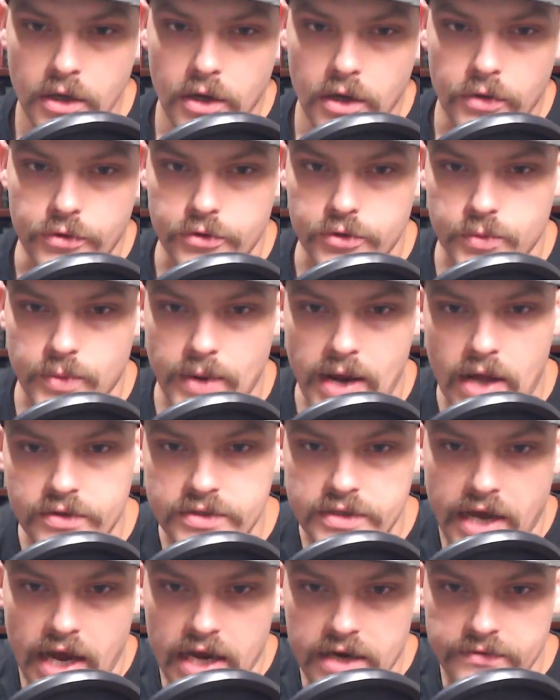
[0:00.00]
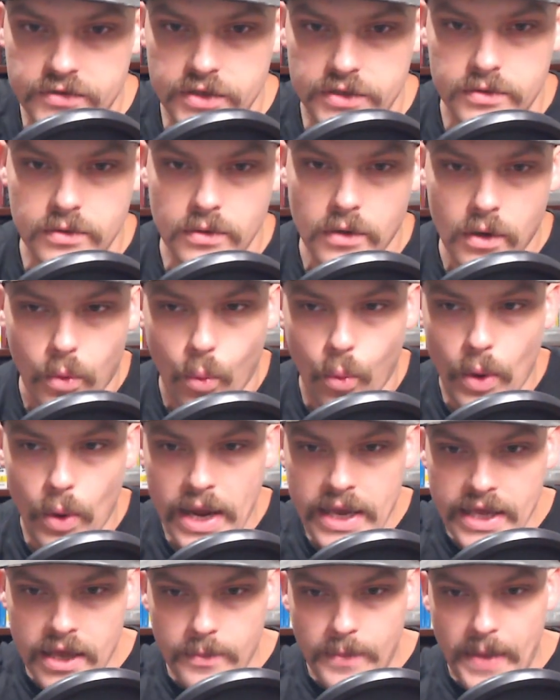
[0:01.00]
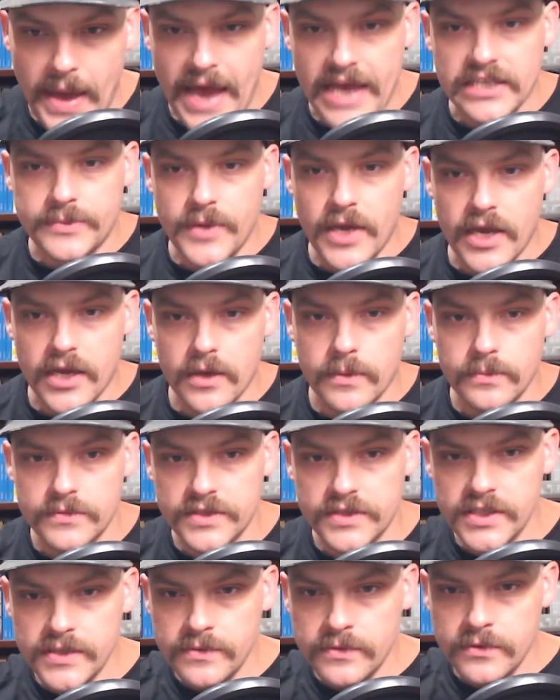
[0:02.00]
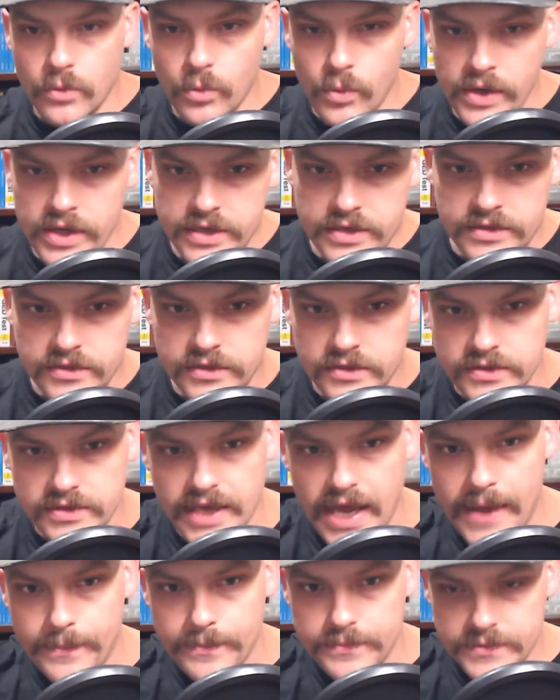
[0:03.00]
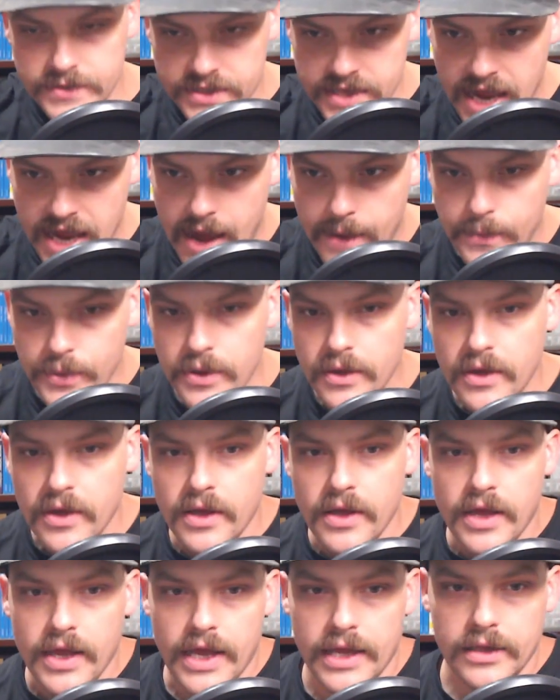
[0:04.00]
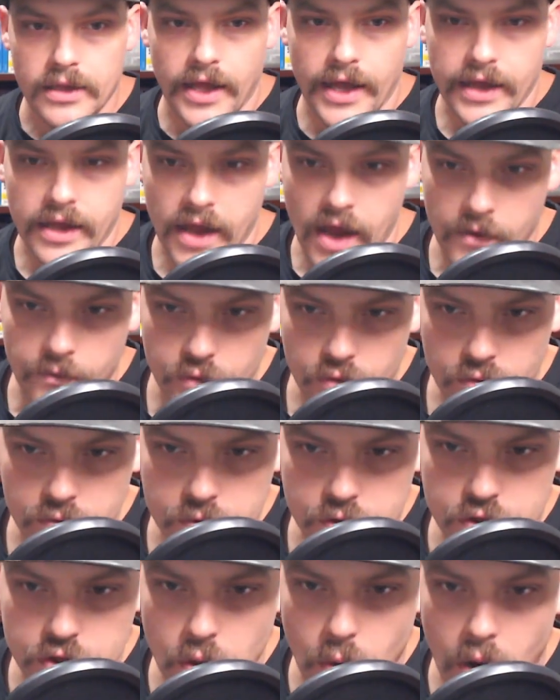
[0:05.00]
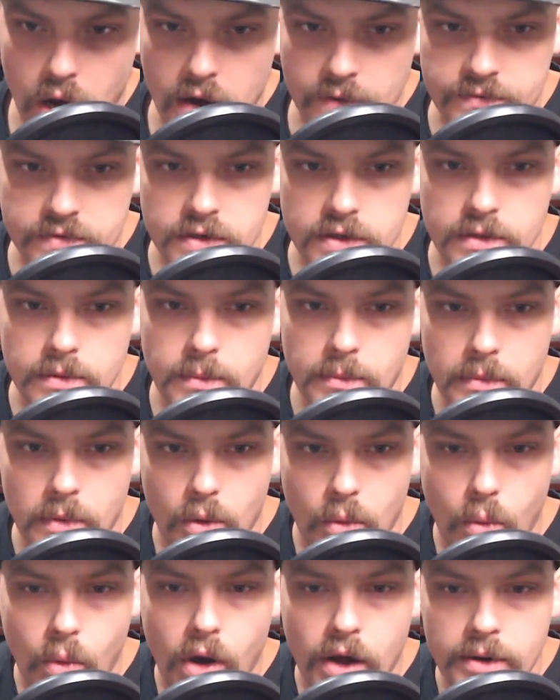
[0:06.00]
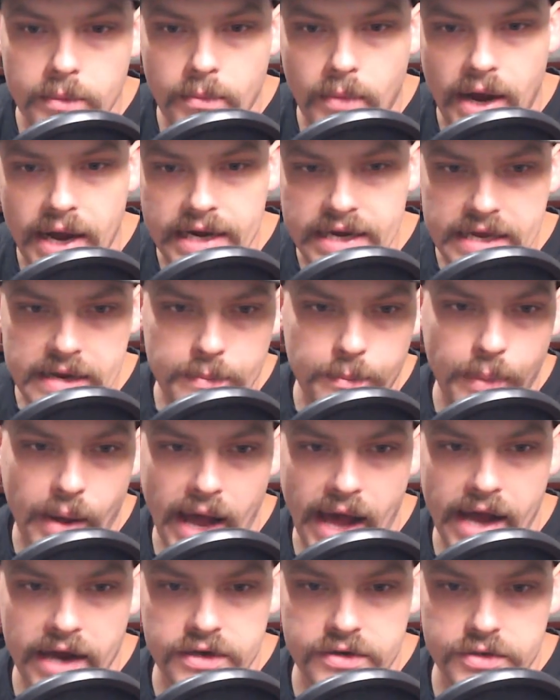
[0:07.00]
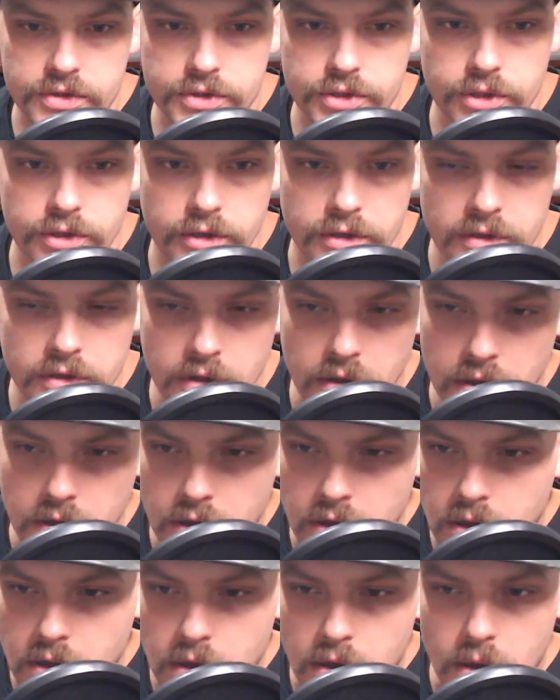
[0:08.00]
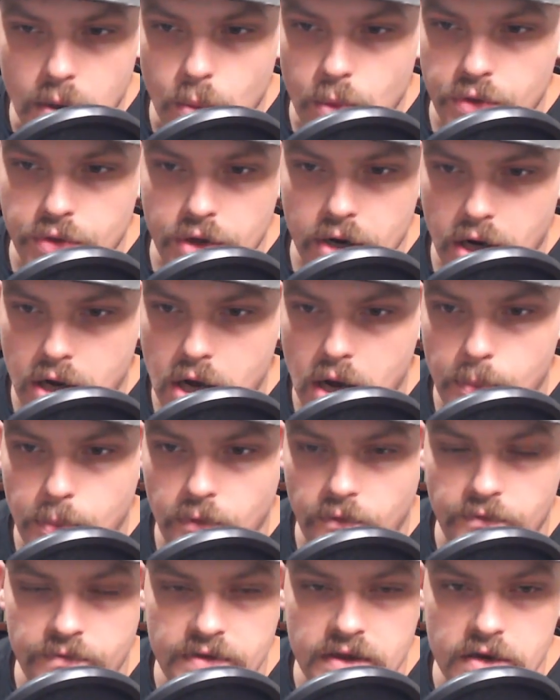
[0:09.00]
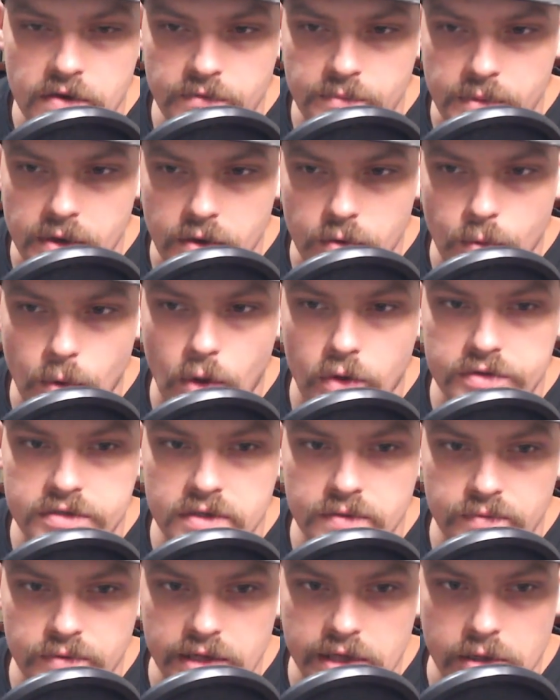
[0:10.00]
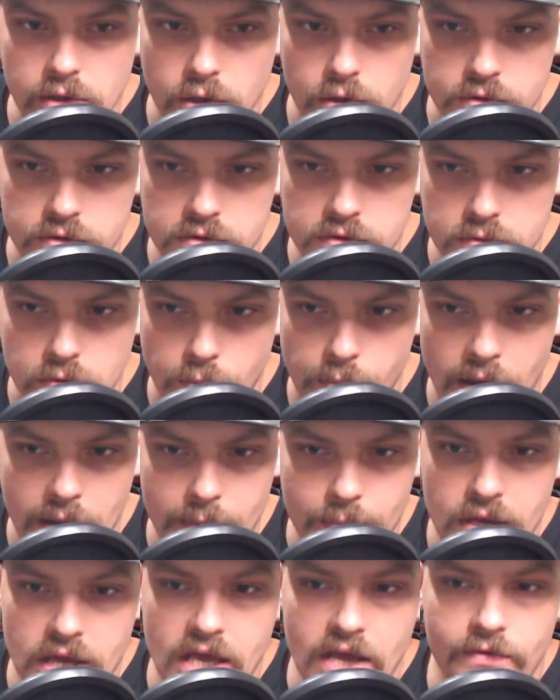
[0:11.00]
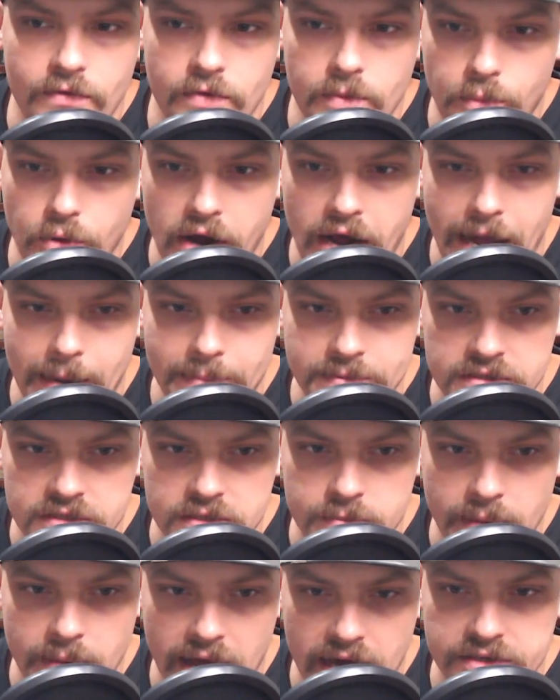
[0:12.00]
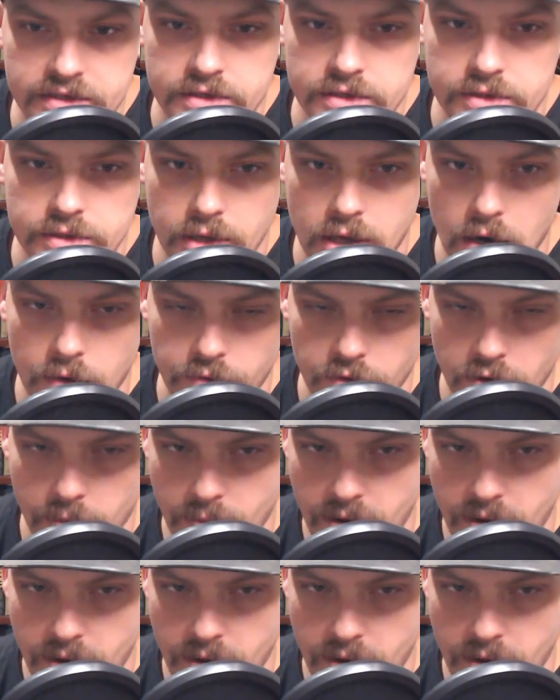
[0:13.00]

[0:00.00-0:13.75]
there's rounds kind of just winging past me. I can zing, whiz, zap, snap. And like ever so often, one might impact the dirt within a couple feet of me, relatively close. Or maybe even perhaps it smacks into the cover I'm